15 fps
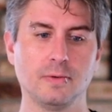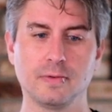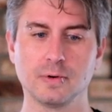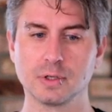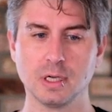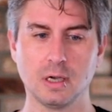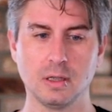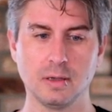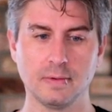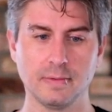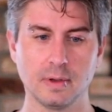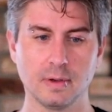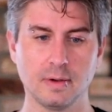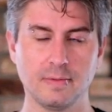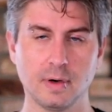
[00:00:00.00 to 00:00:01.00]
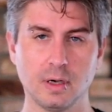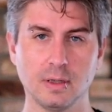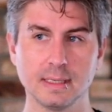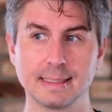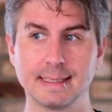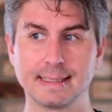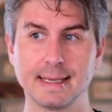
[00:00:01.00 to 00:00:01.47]
first of all,
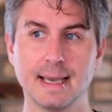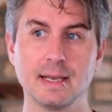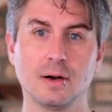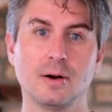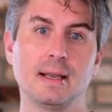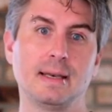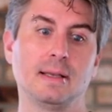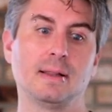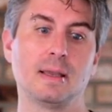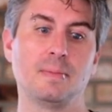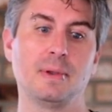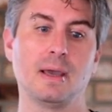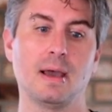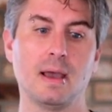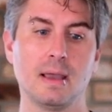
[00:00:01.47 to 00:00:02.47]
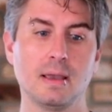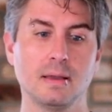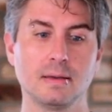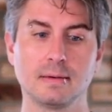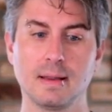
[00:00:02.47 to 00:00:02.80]
is design our ideal API,